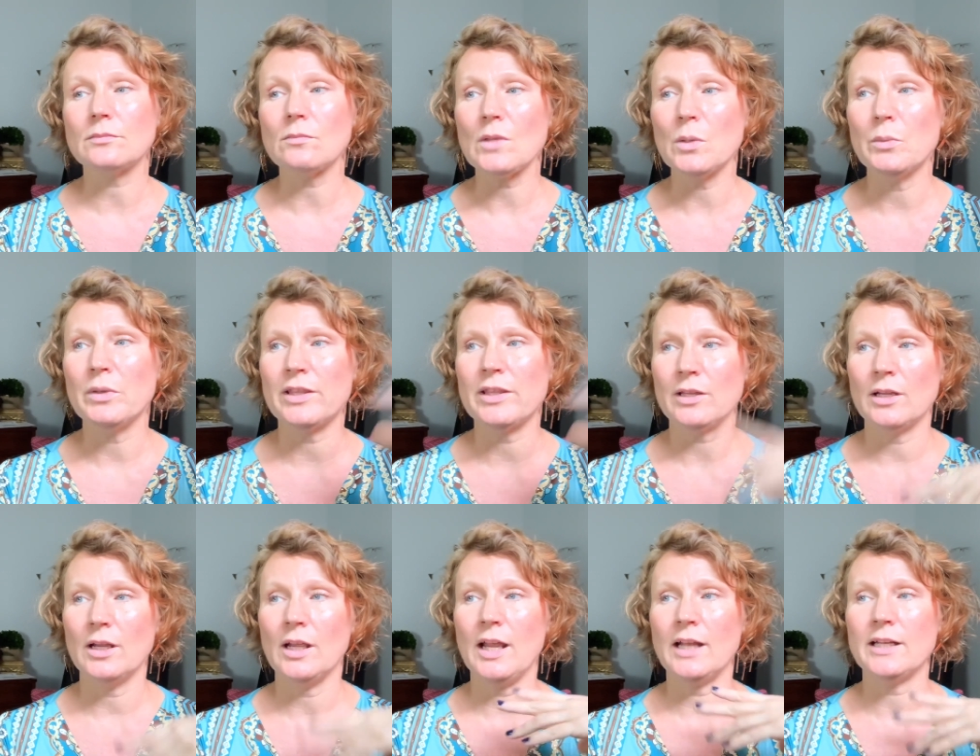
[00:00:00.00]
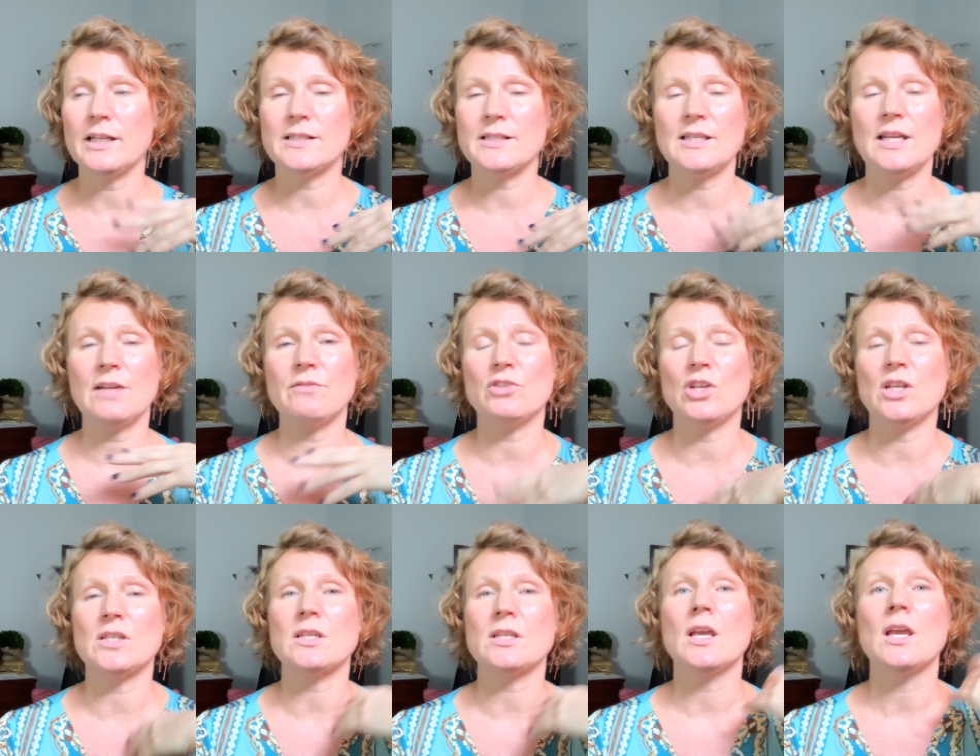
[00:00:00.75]
and instead of
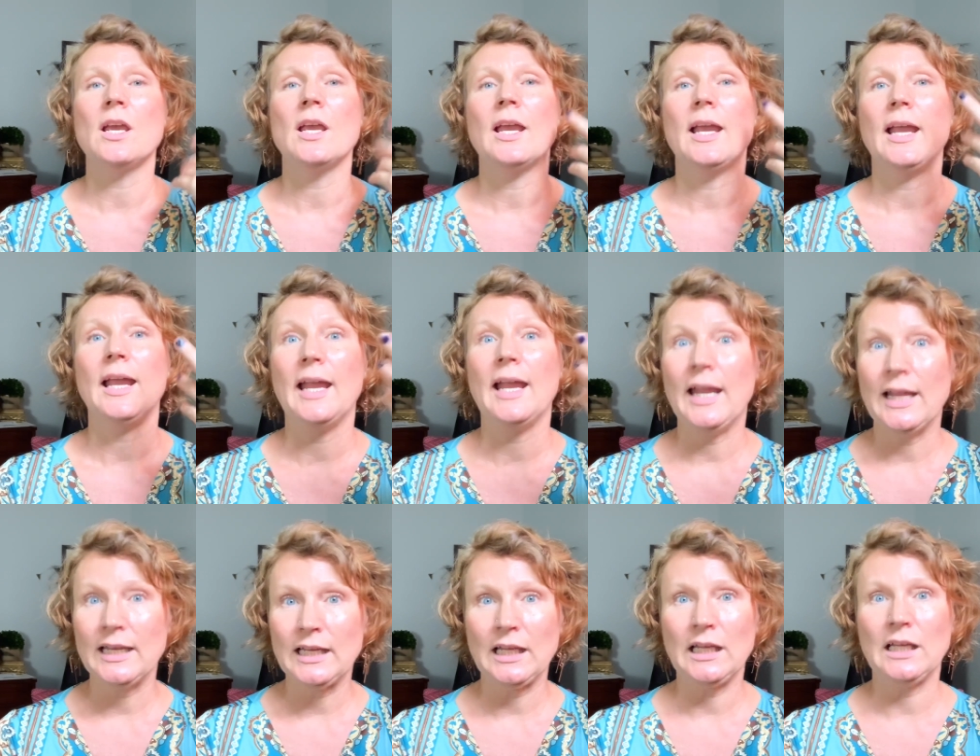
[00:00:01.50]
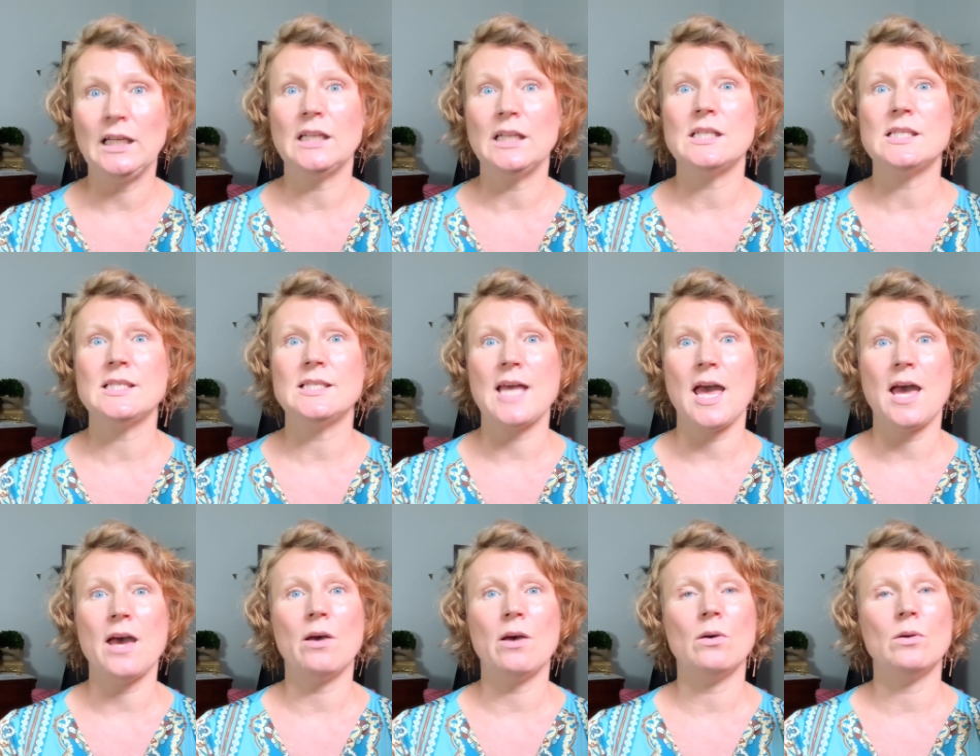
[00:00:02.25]
just any
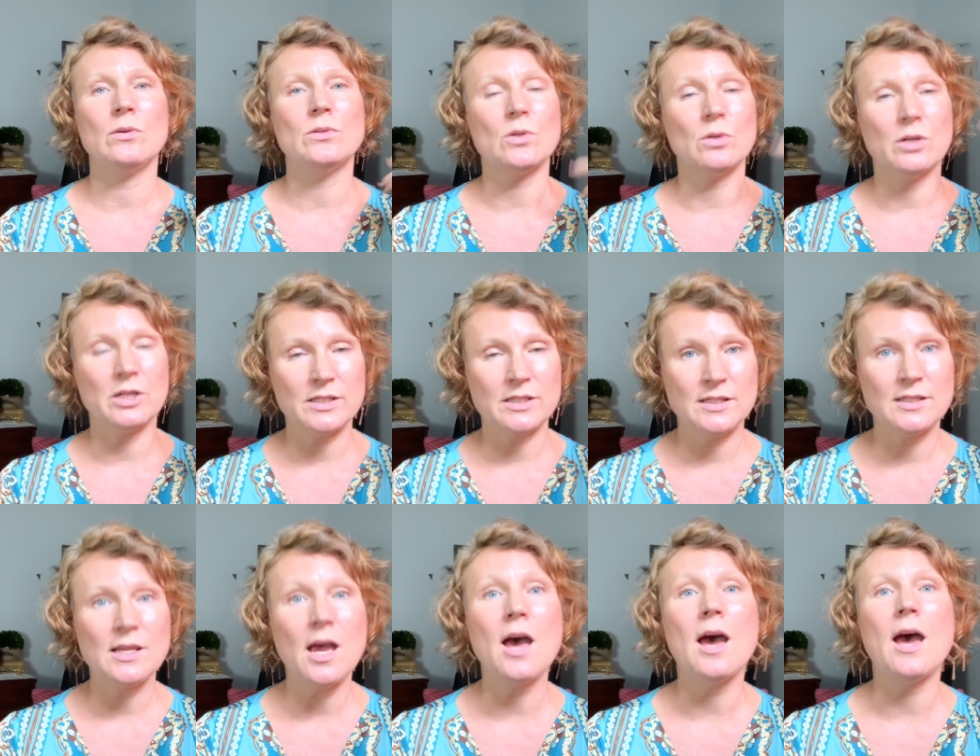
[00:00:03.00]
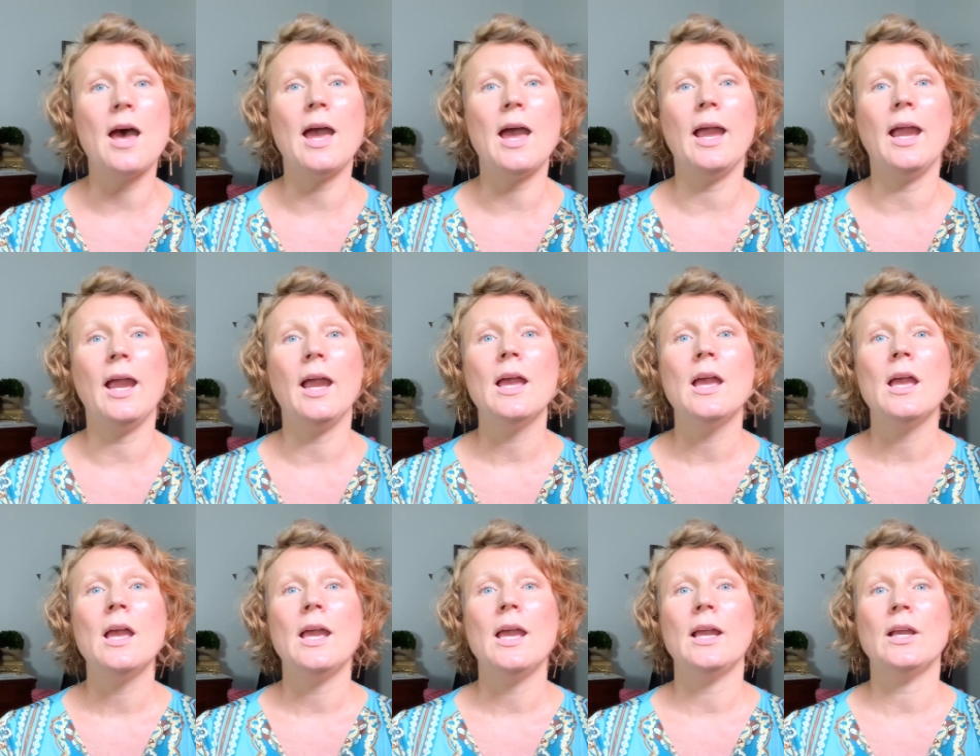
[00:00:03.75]
sound or a sigh,
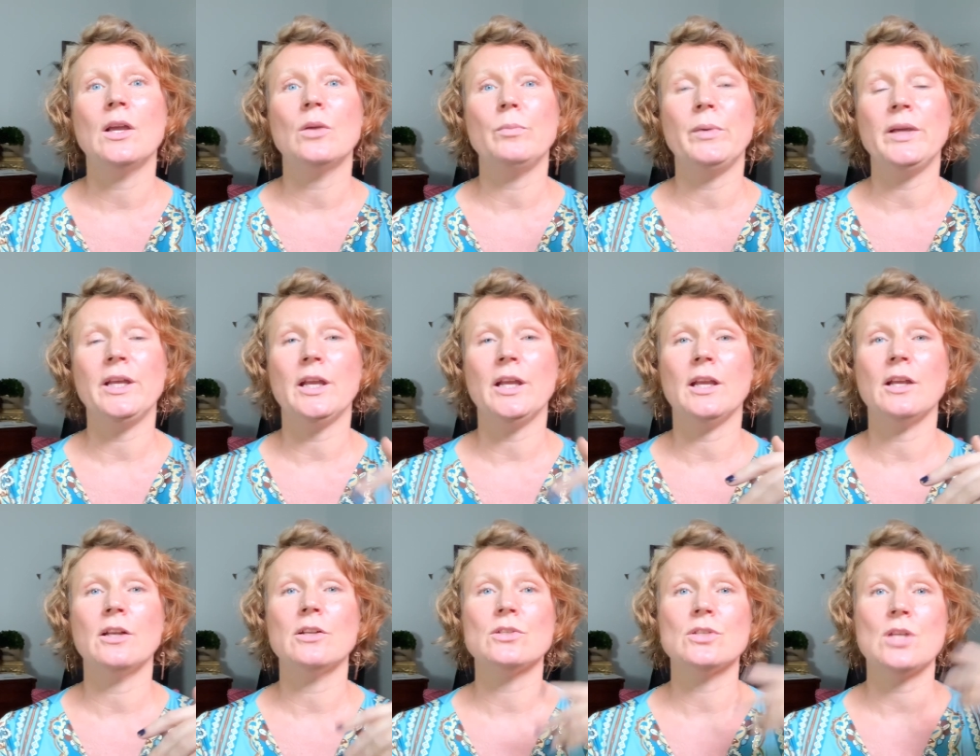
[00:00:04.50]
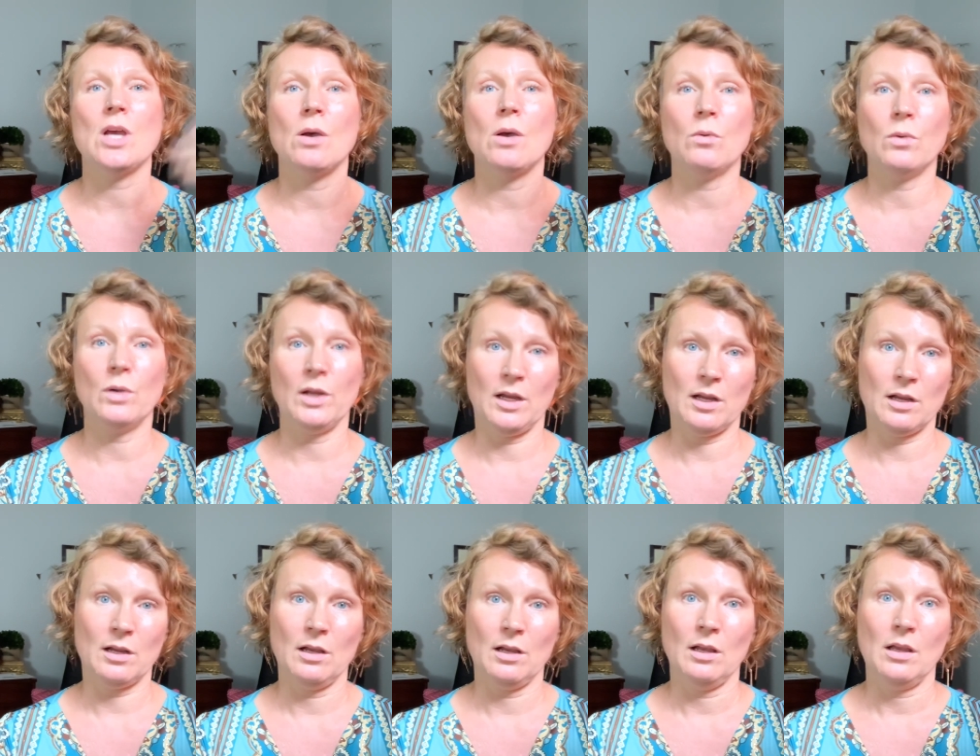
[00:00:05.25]
it could be
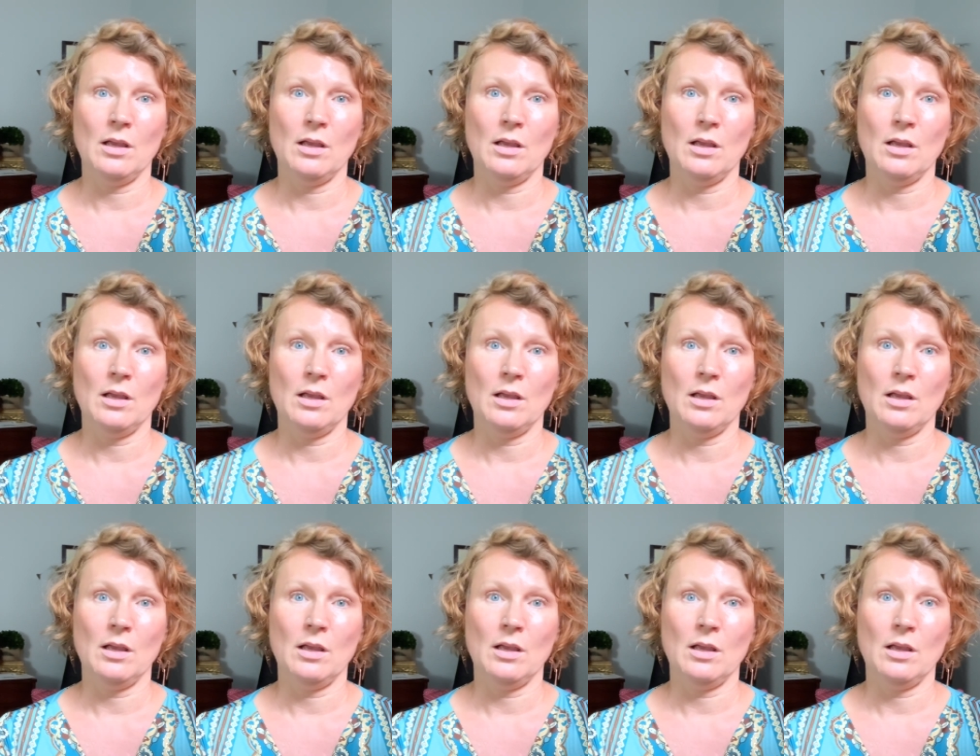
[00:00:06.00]
toning.